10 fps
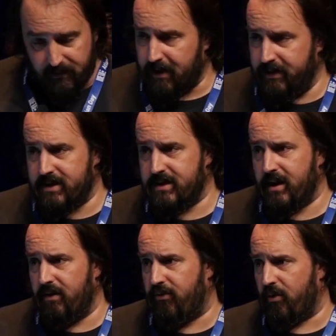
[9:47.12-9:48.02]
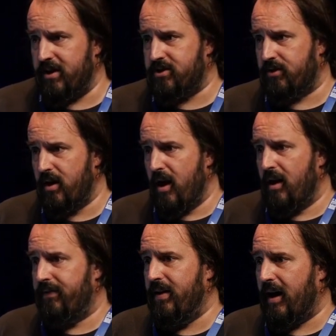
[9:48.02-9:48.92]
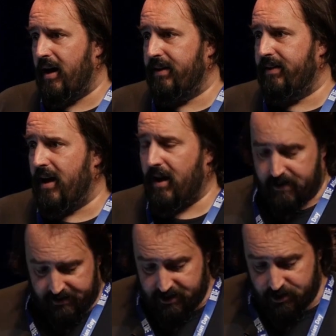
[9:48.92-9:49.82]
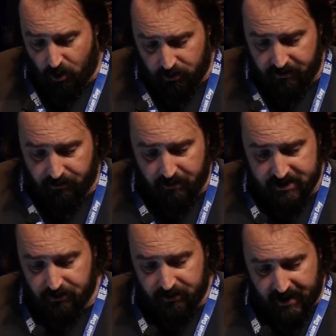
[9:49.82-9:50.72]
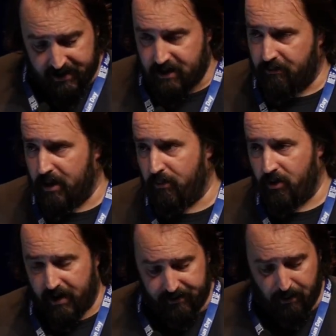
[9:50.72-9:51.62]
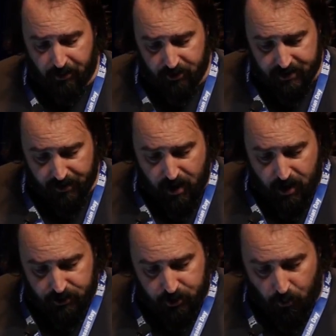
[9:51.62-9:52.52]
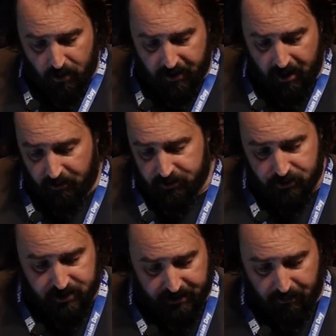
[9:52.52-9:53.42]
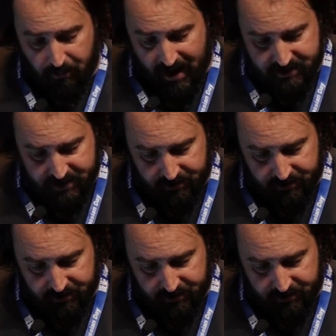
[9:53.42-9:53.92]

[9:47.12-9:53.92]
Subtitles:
this is the information this is all the information that is available in the project. You will be able to see the budget,